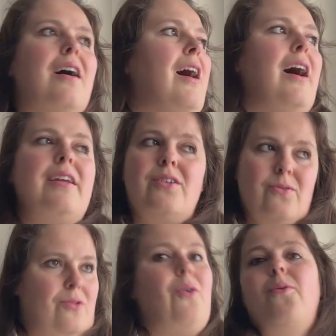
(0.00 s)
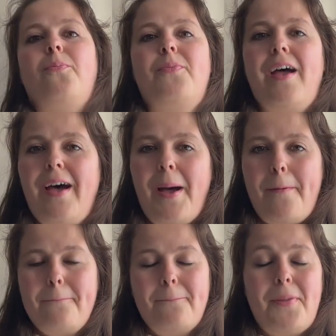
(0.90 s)
I don't know,
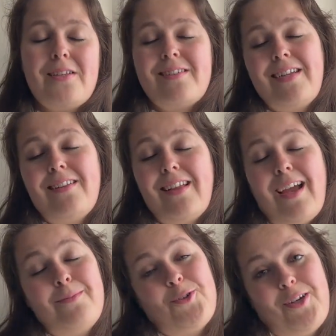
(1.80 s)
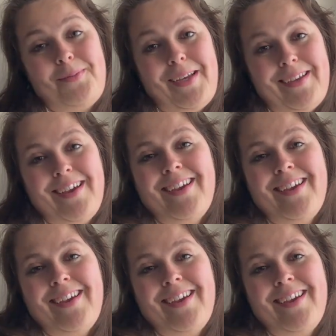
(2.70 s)
but still I'm dreaming.